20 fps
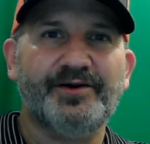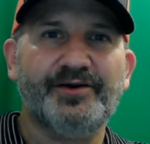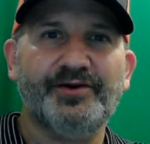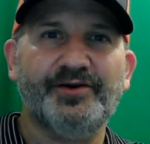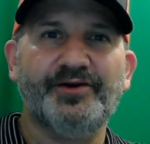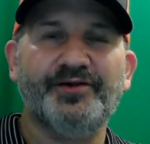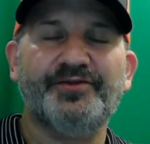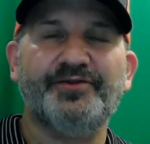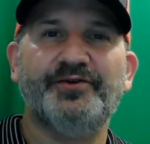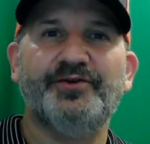
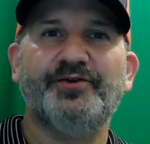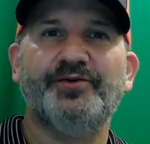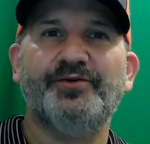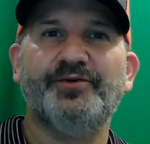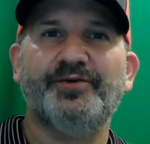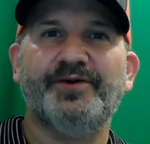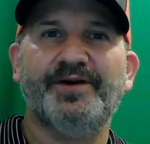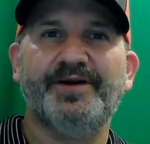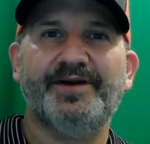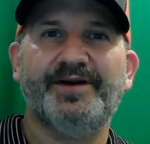Go
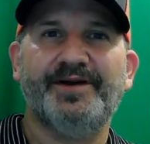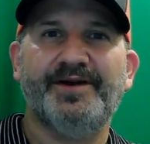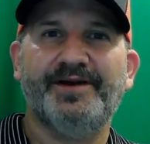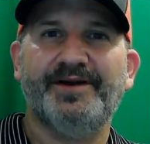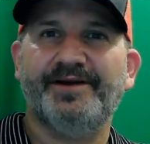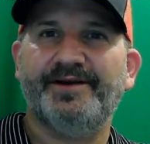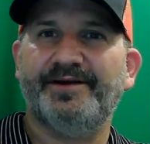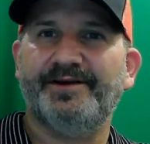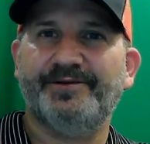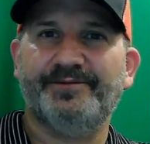through
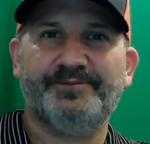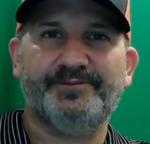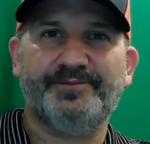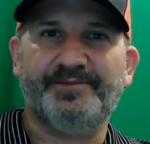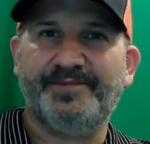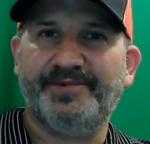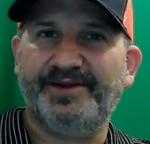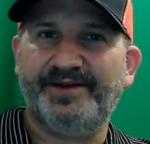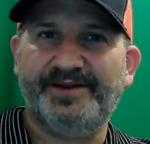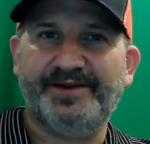and
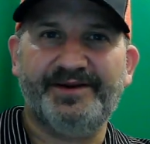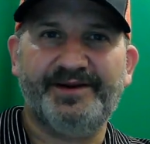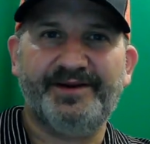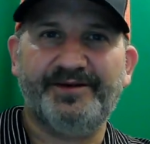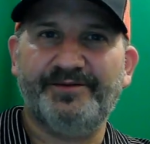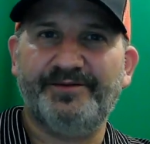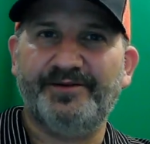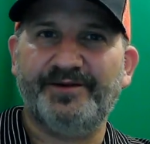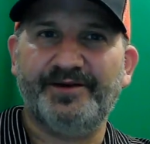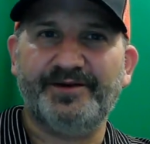any
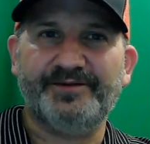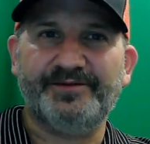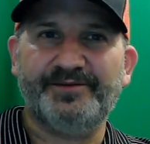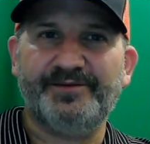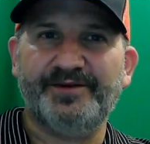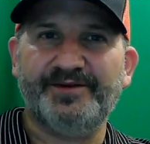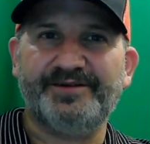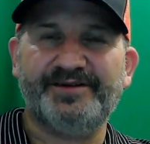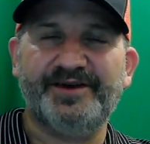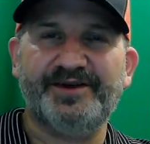of the
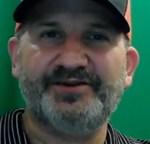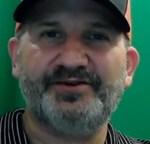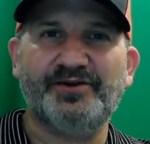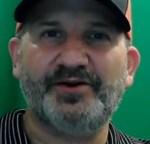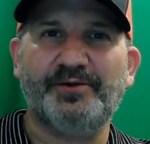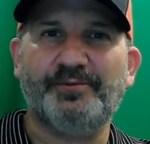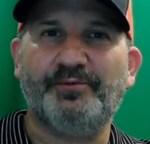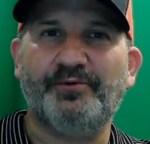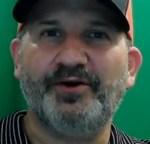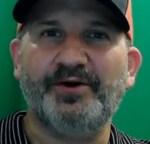
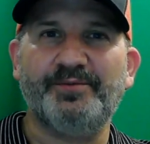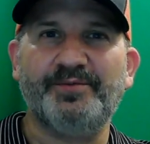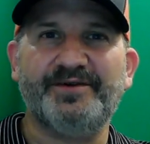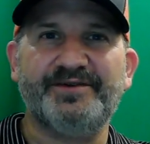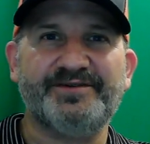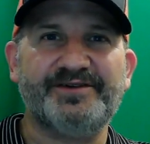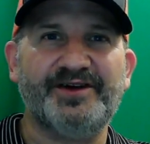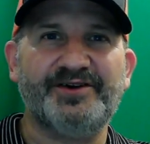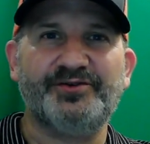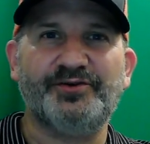schedule an
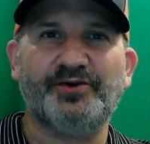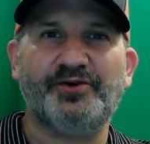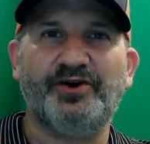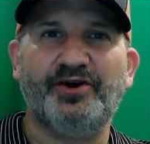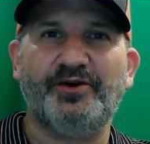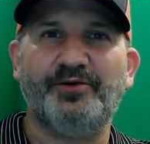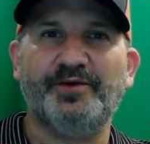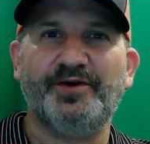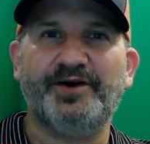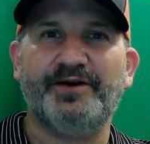appointment, schedule a
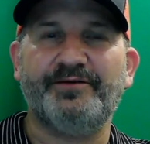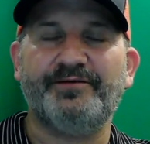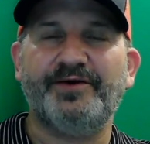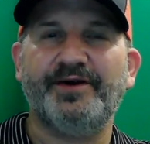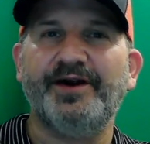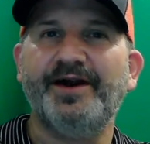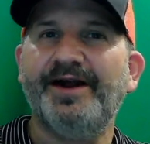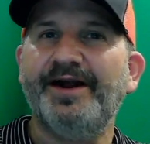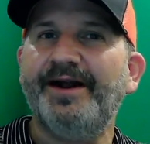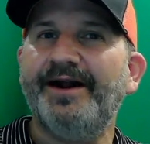call,
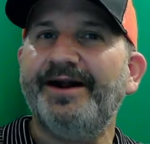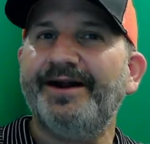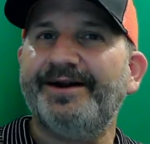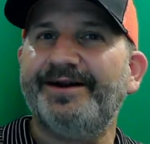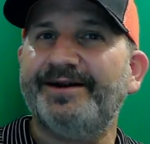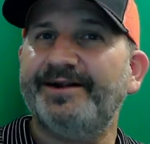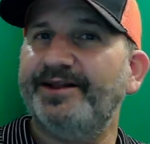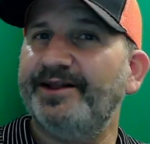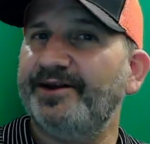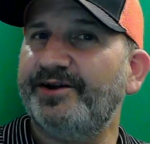whatever.
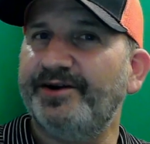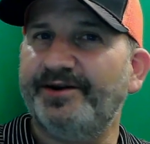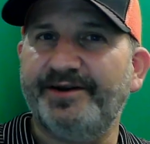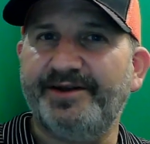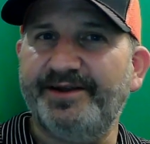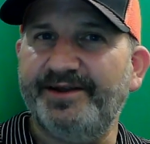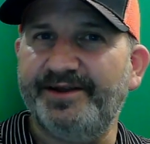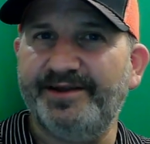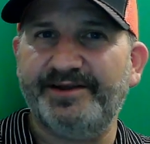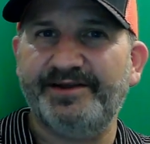Click
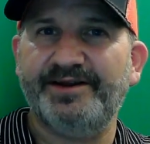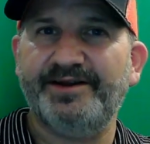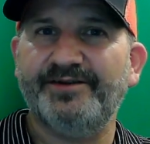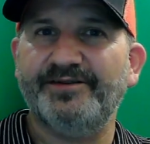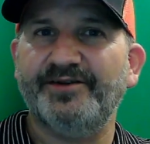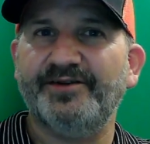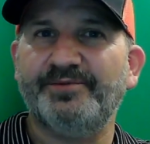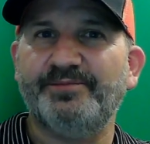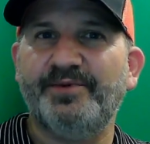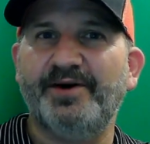on any
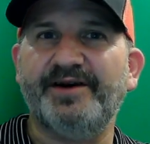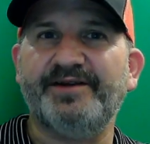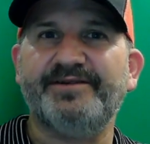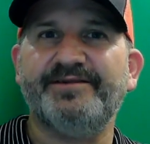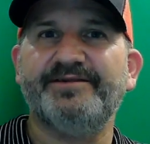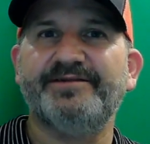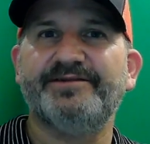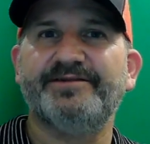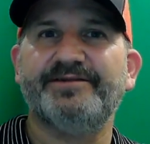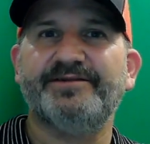of those
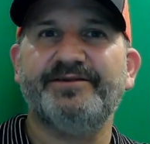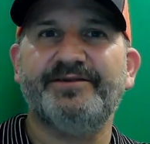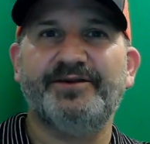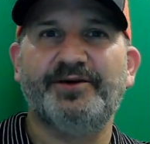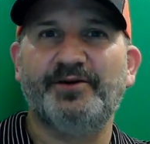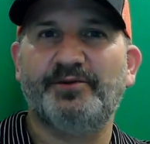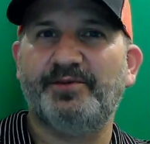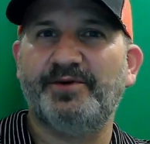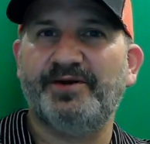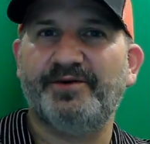buttons.
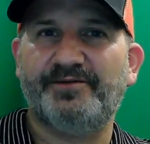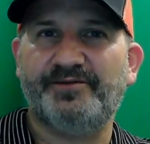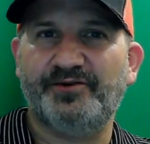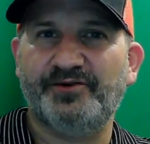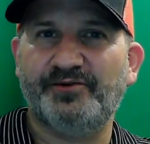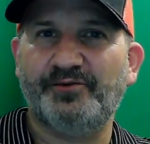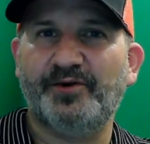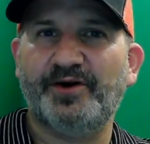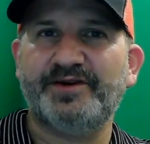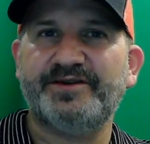There will be a
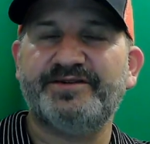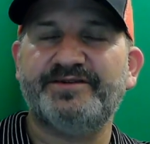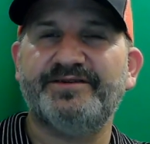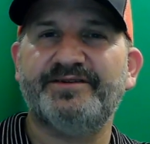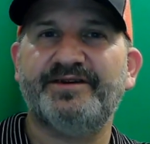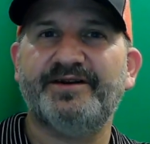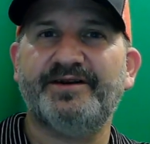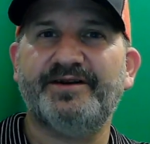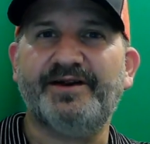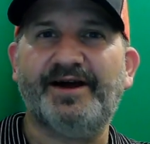few
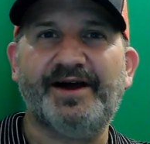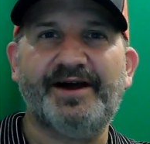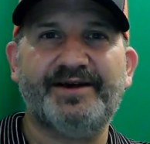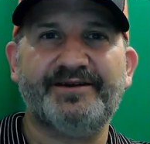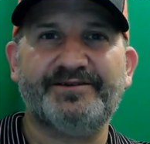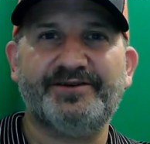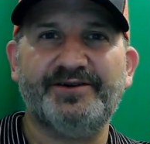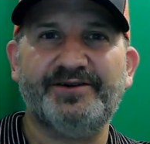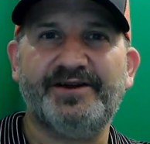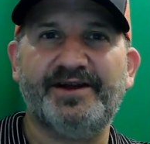questions that I
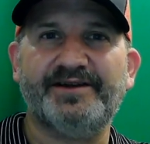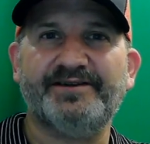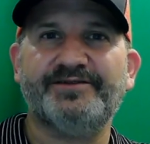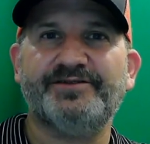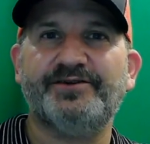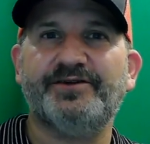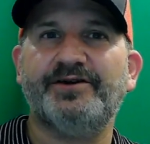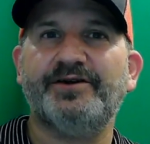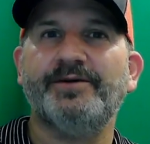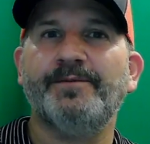ask you to
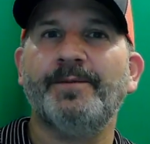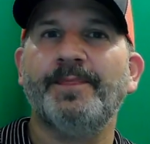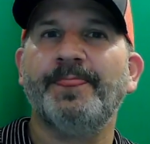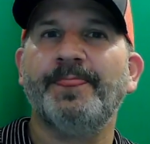answer.